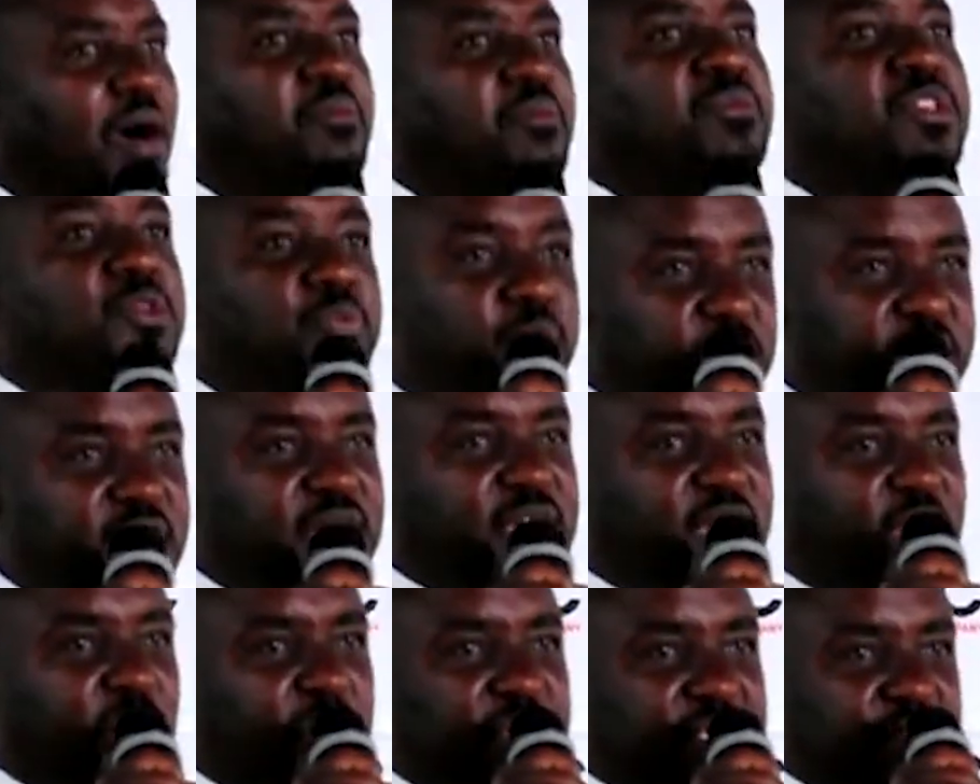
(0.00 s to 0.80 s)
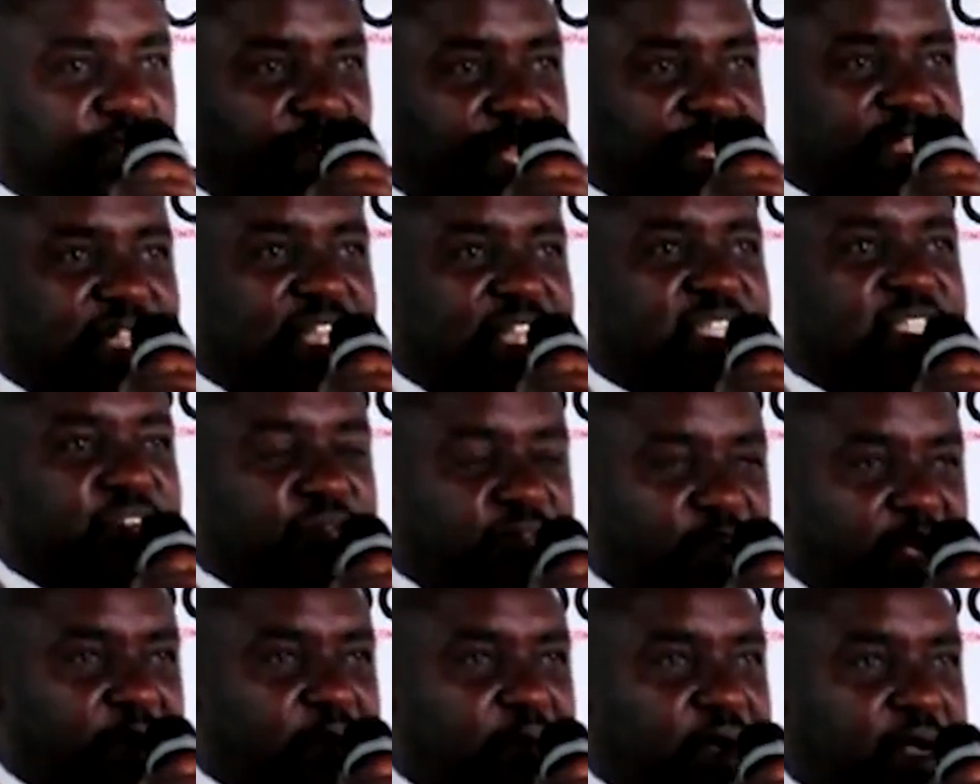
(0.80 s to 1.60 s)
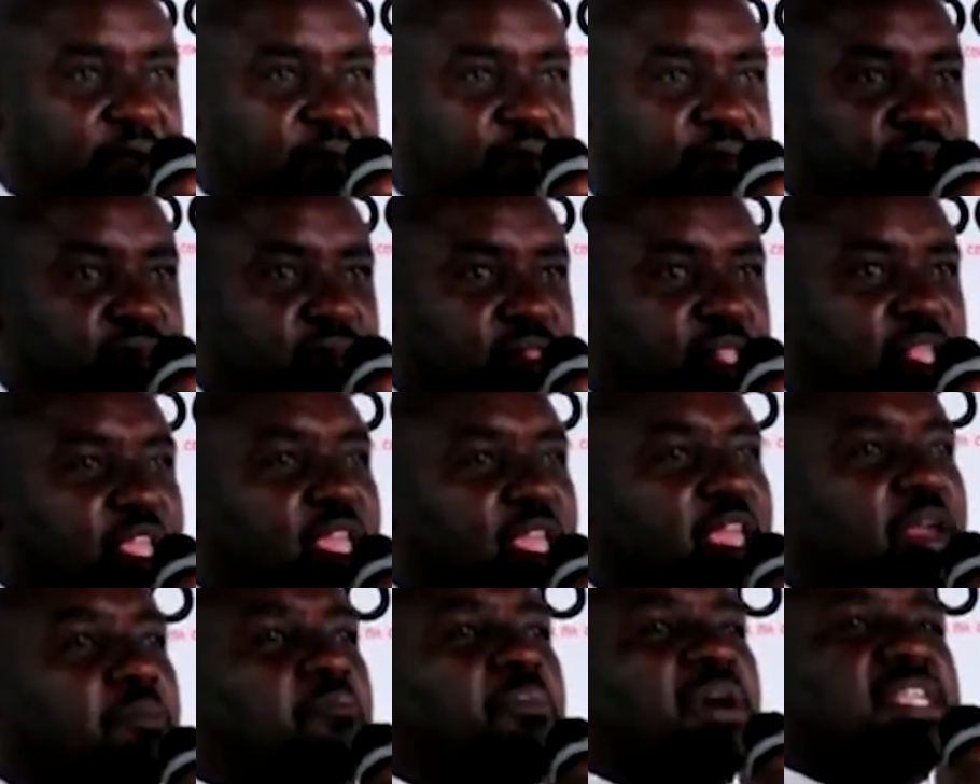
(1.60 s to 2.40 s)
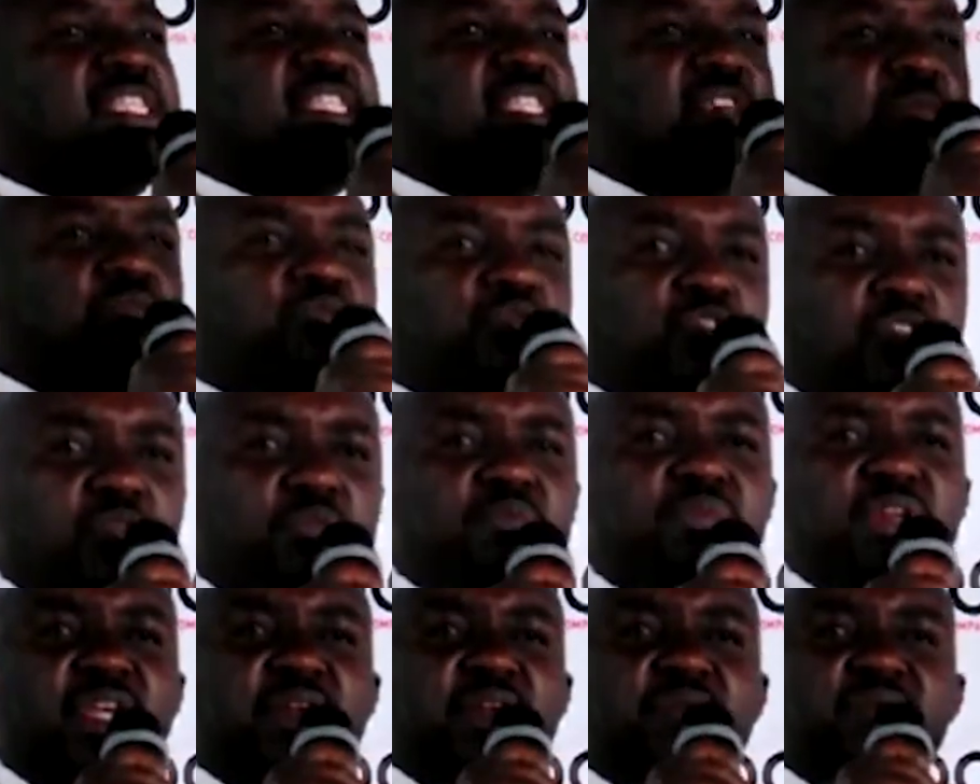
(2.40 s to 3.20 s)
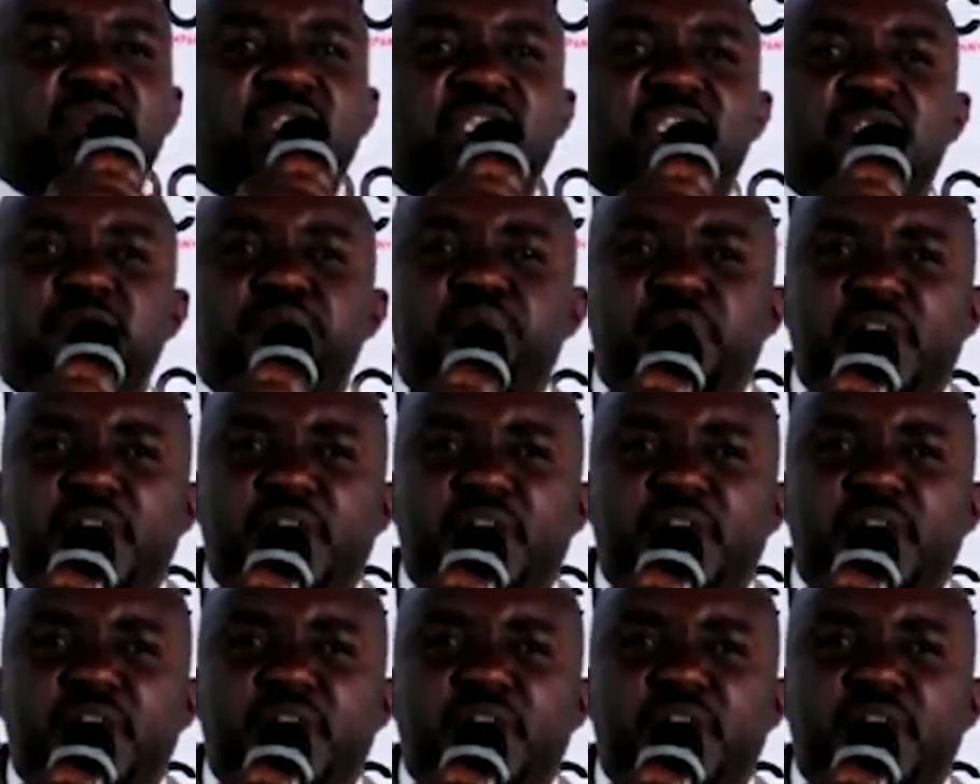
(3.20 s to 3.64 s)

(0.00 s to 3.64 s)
I'm speaking now as what? As a farmer. But the problem is